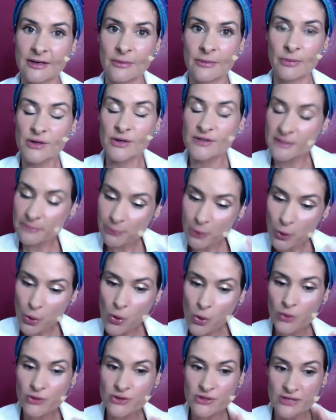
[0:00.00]
because it
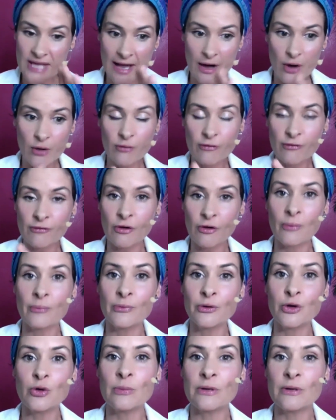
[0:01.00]
pours out from you,